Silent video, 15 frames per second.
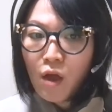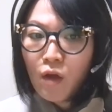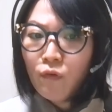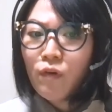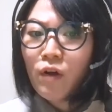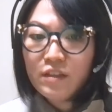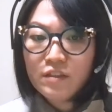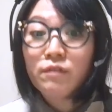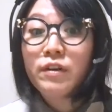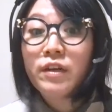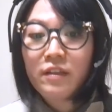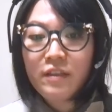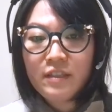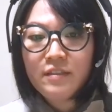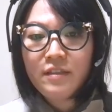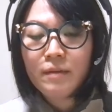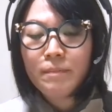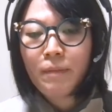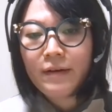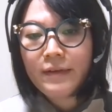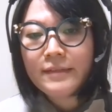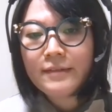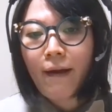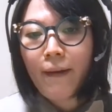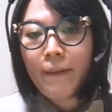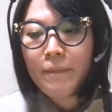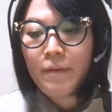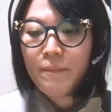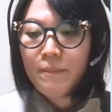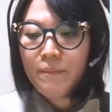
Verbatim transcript: who has a realistic body type.